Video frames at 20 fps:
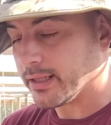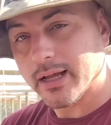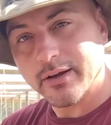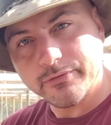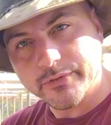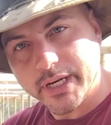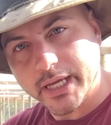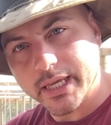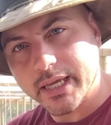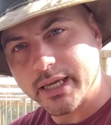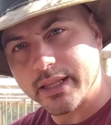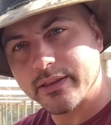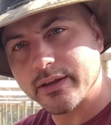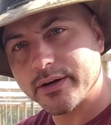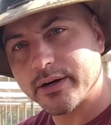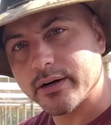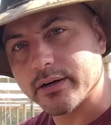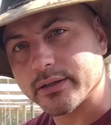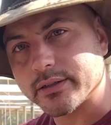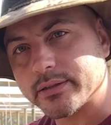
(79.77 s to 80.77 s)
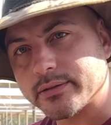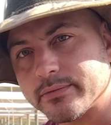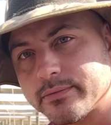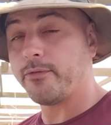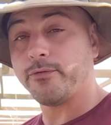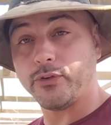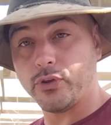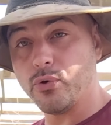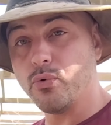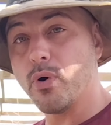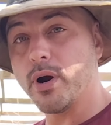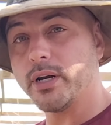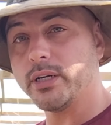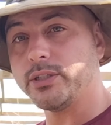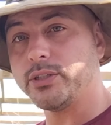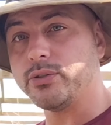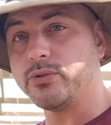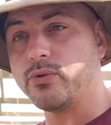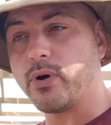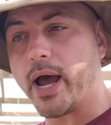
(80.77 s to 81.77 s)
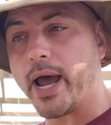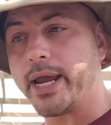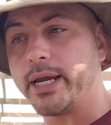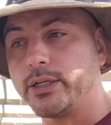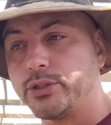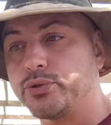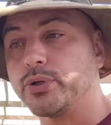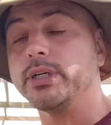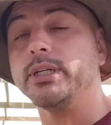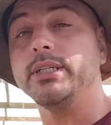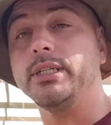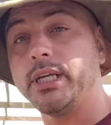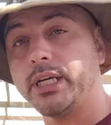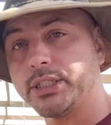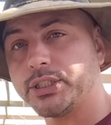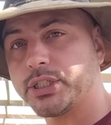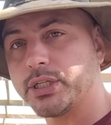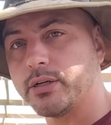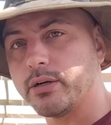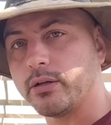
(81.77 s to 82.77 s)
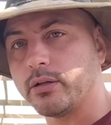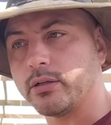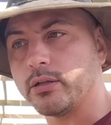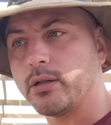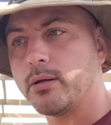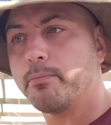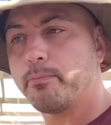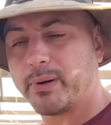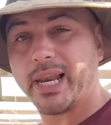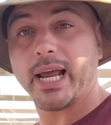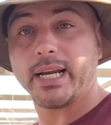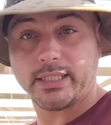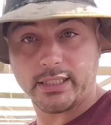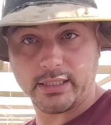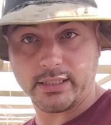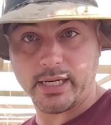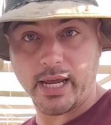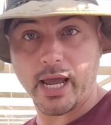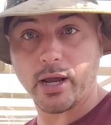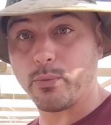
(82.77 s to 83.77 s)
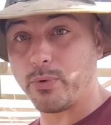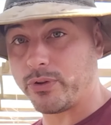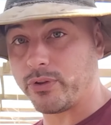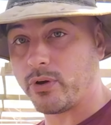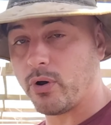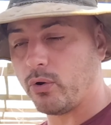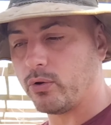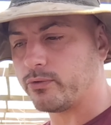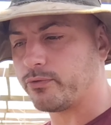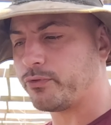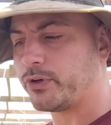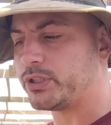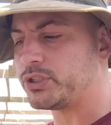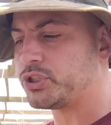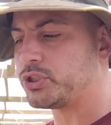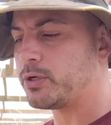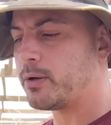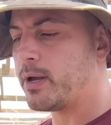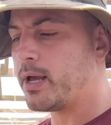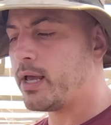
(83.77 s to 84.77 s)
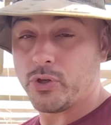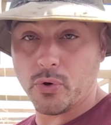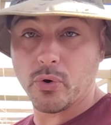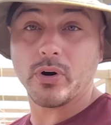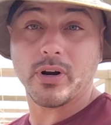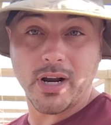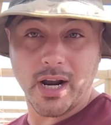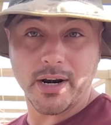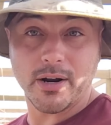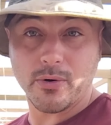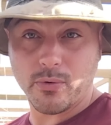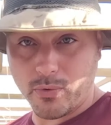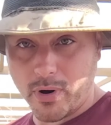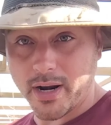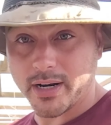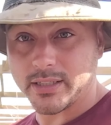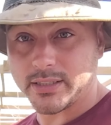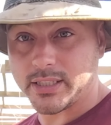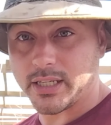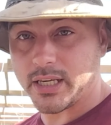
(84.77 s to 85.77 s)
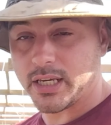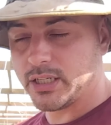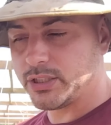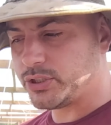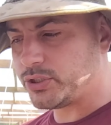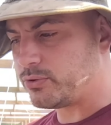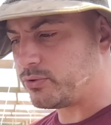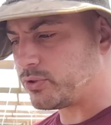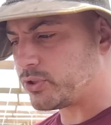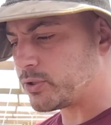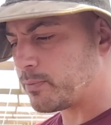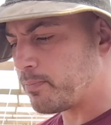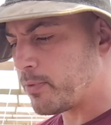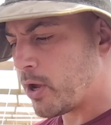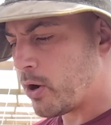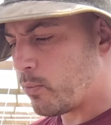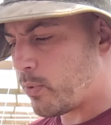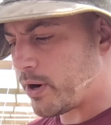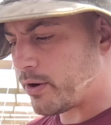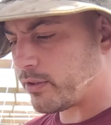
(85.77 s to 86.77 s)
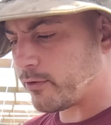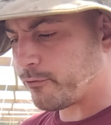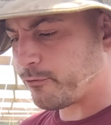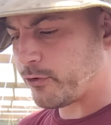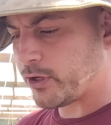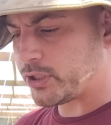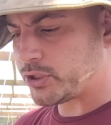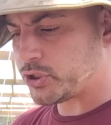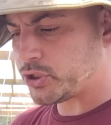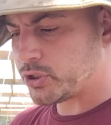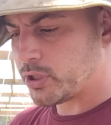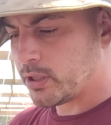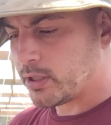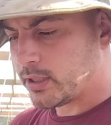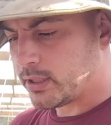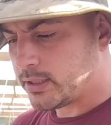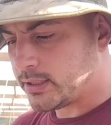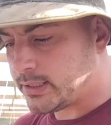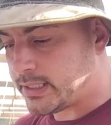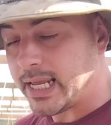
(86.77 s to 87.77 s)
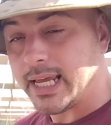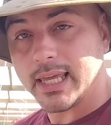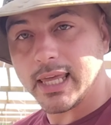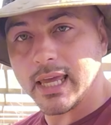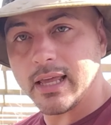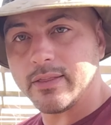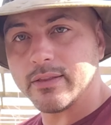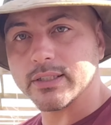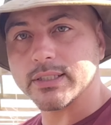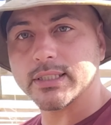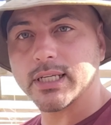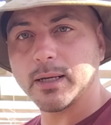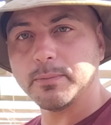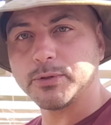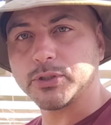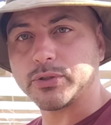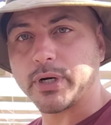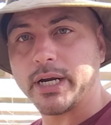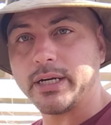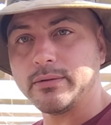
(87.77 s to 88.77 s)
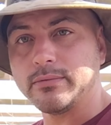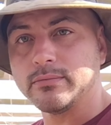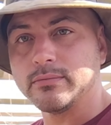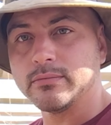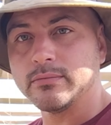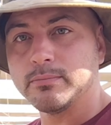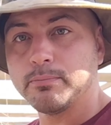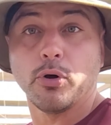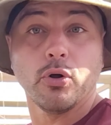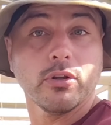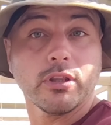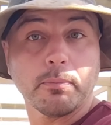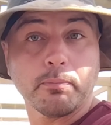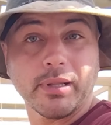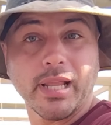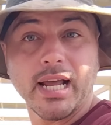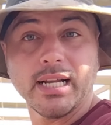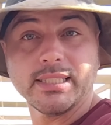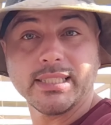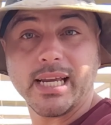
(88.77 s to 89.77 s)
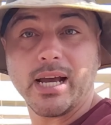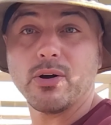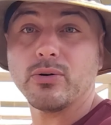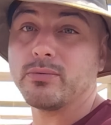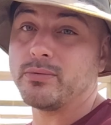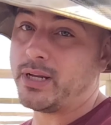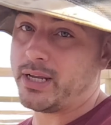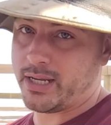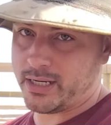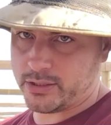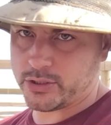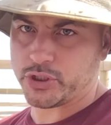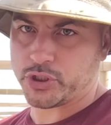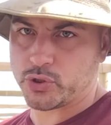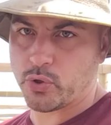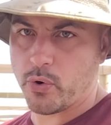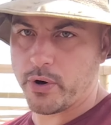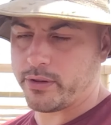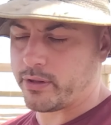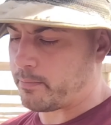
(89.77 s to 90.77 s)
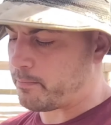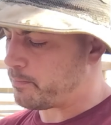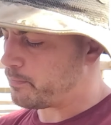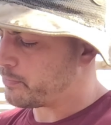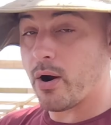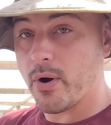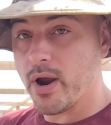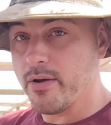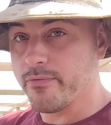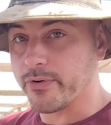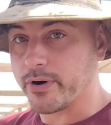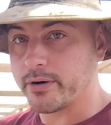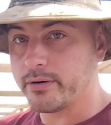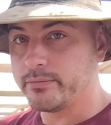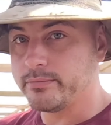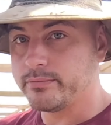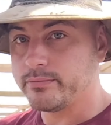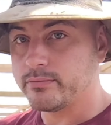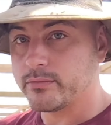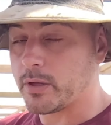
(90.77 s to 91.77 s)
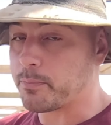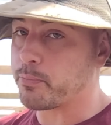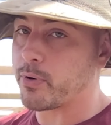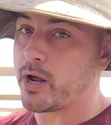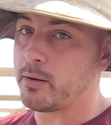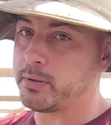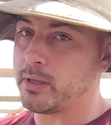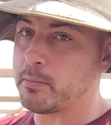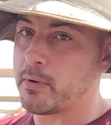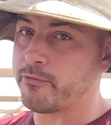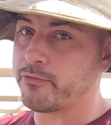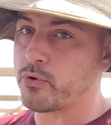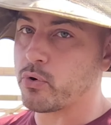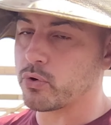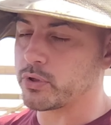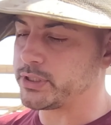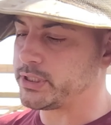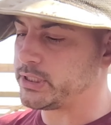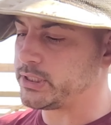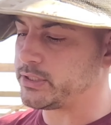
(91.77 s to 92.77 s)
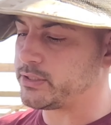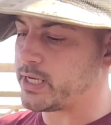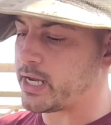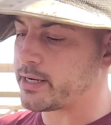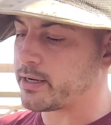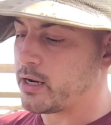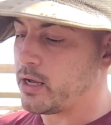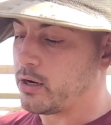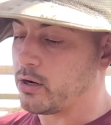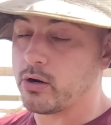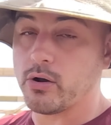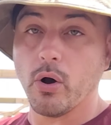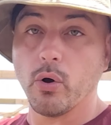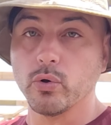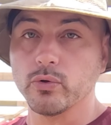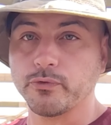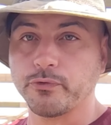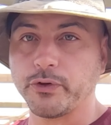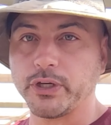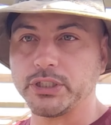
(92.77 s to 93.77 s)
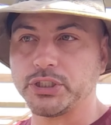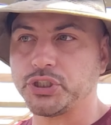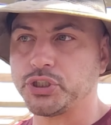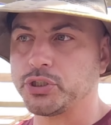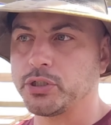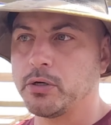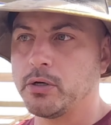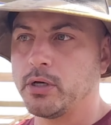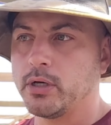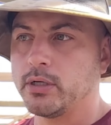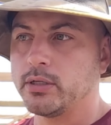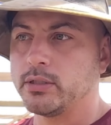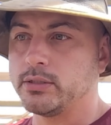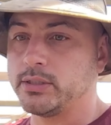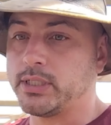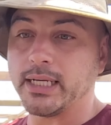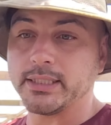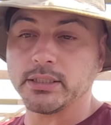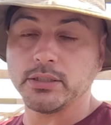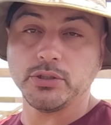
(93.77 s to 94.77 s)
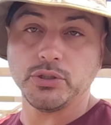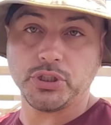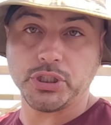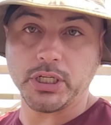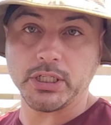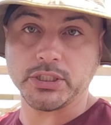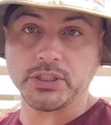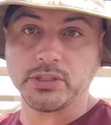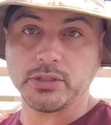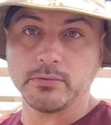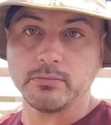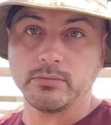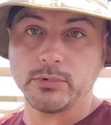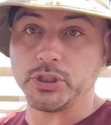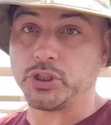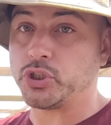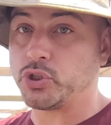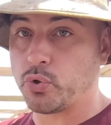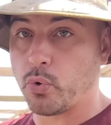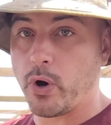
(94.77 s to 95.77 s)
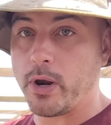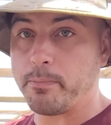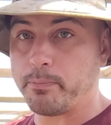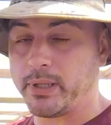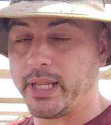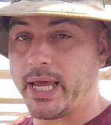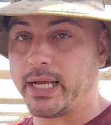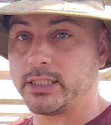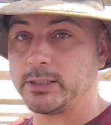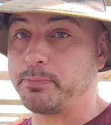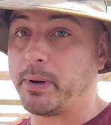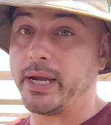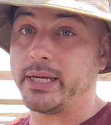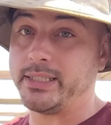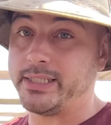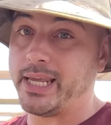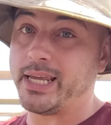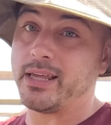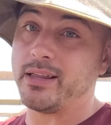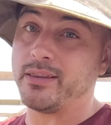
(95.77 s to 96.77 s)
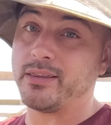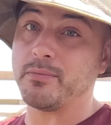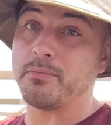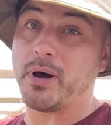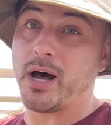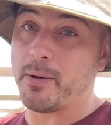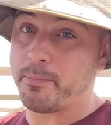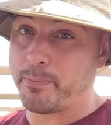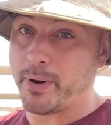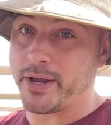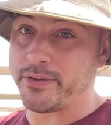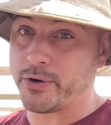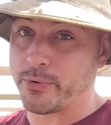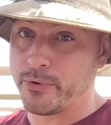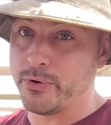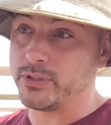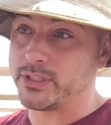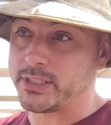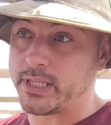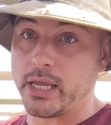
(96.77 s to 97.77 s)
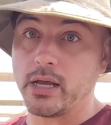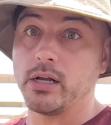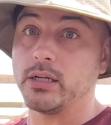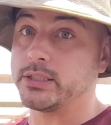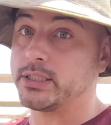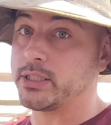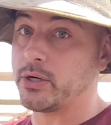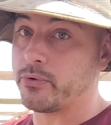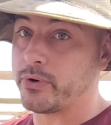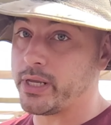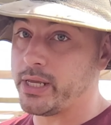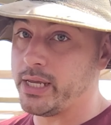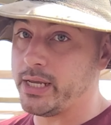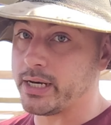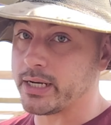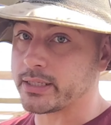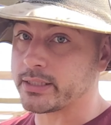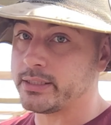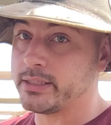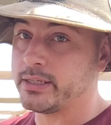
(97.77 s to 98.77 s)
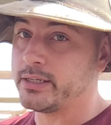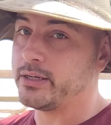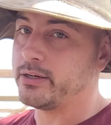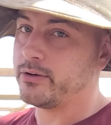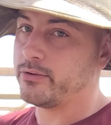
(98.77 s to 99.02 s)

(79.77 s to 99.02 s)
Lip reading: love digging in the dirt. If you want to do a traditional planted tank with goldfish, you're gonna run into issues where the fish dig in the substrate, pull the plants out, and destroy them. However, the problem, of course, is that goldfish doesn't just destroy plants by digging them up by the roots, they also eat it.